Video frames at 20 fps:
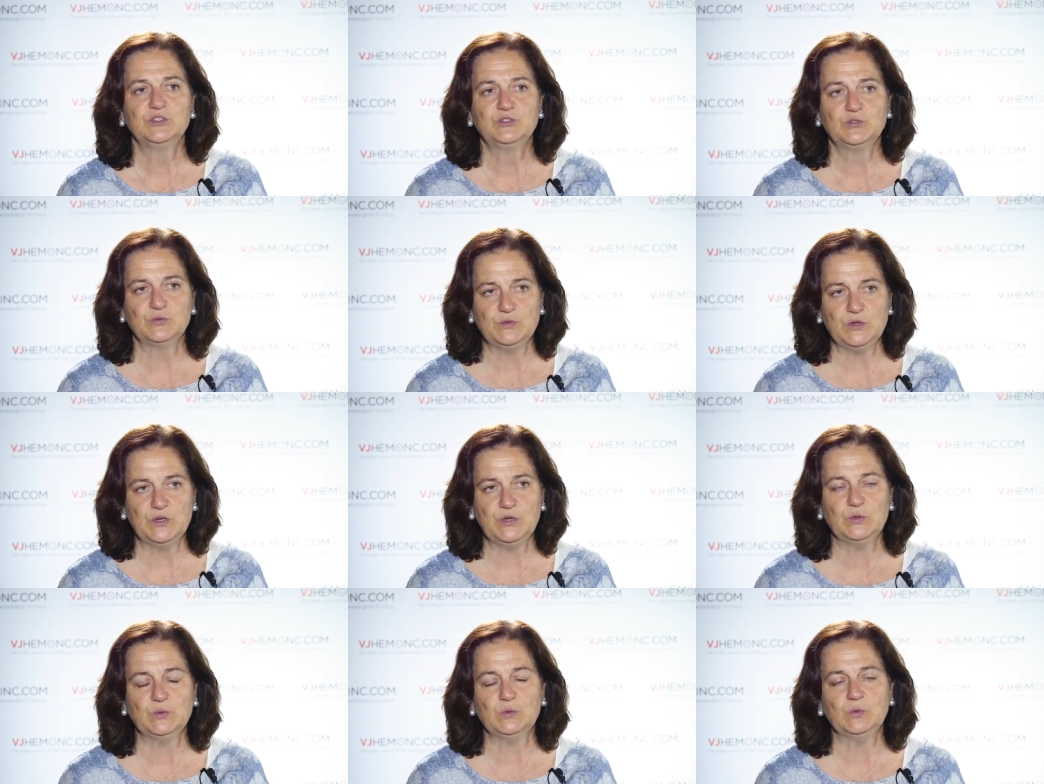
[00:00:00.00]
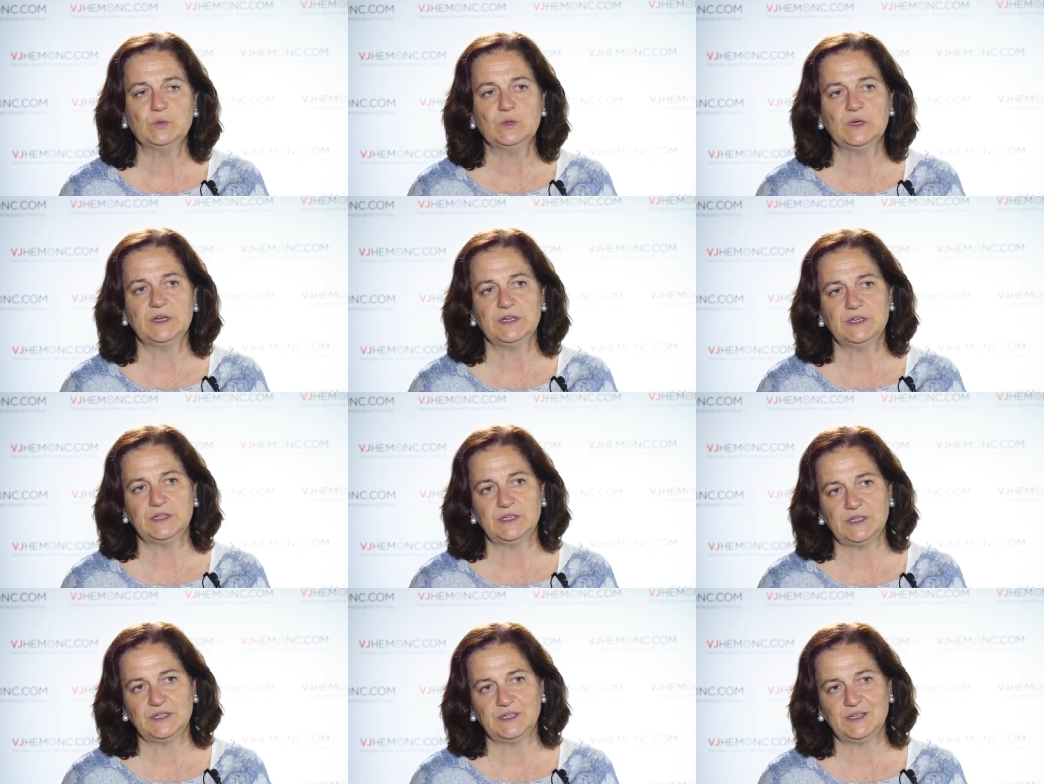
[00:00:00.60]
to new
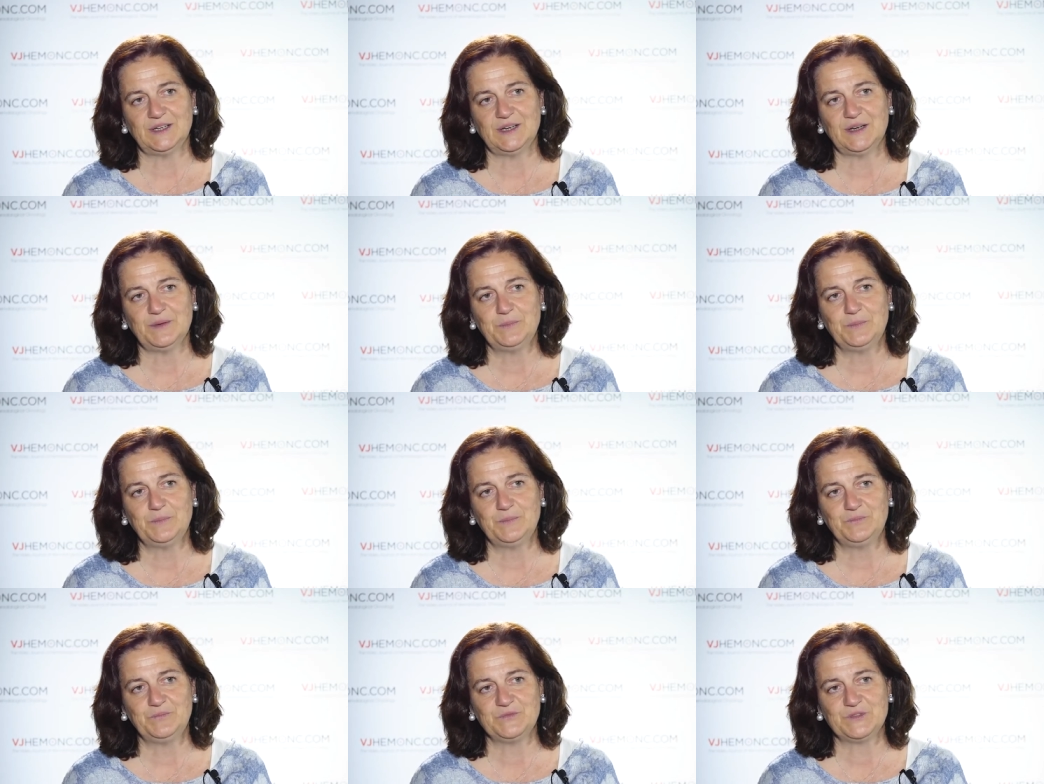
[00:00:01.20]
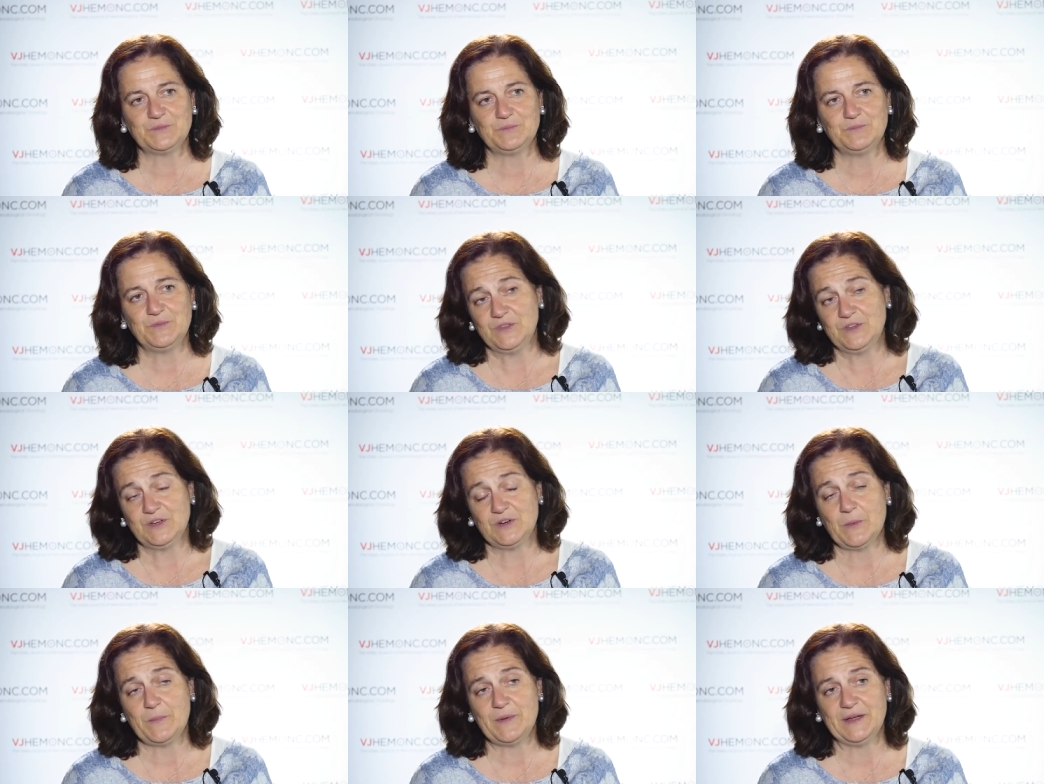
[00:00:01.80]

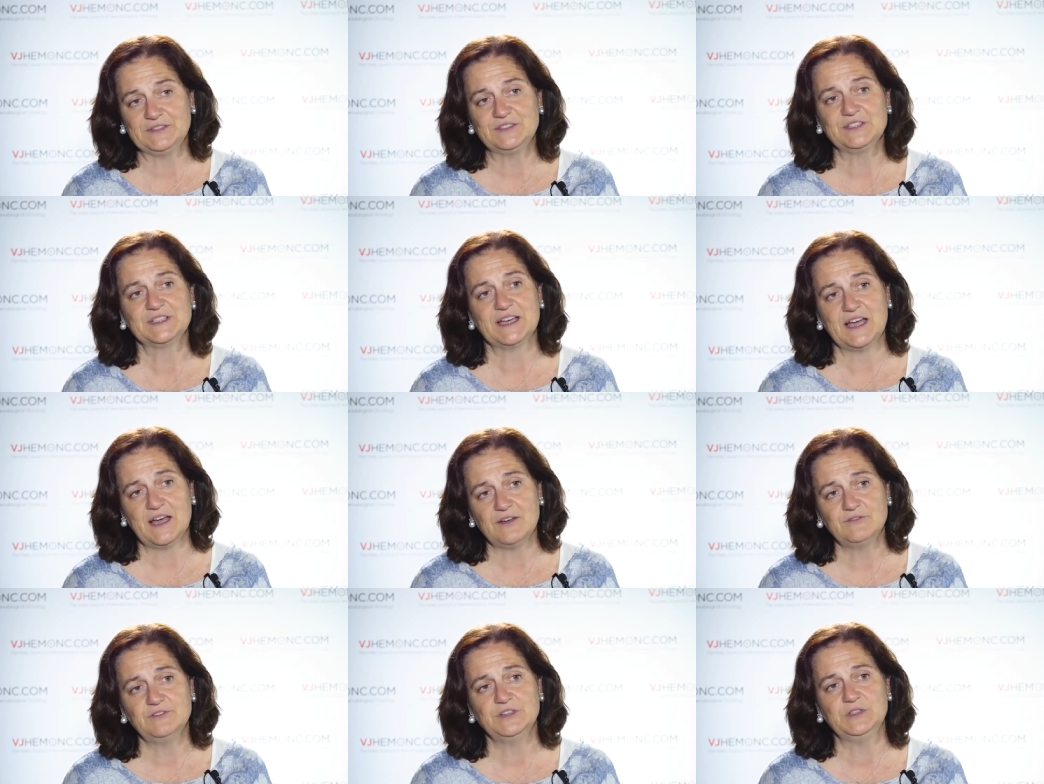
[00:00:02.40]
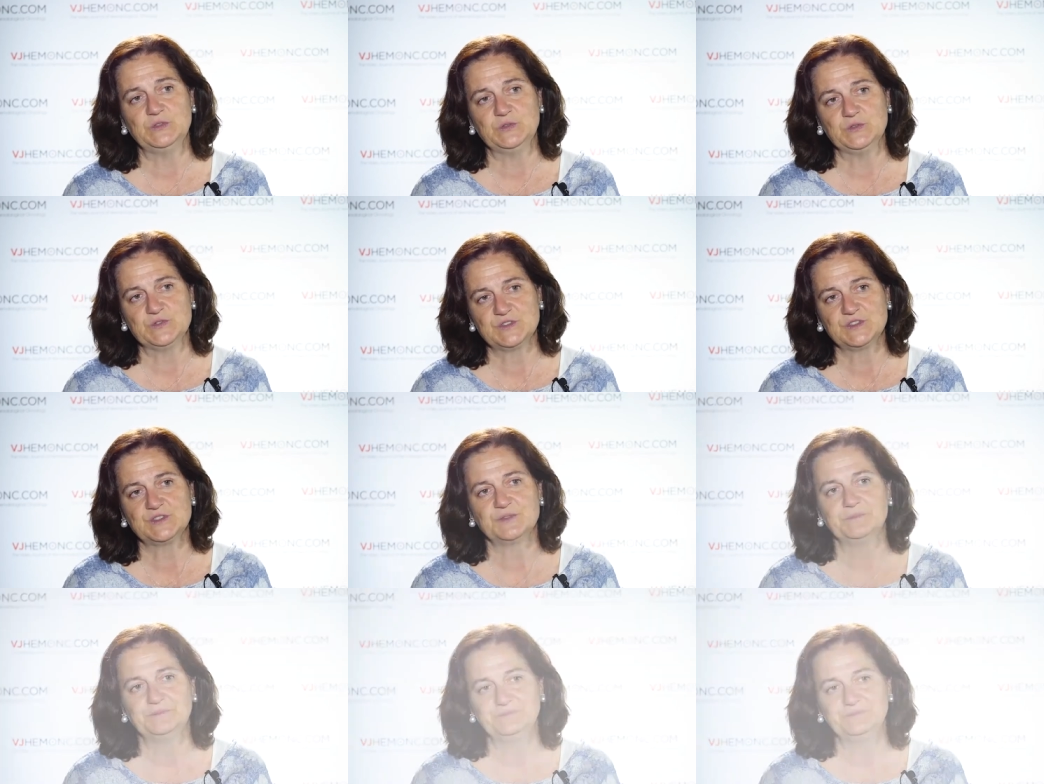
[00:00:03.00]
therapeutic avenues.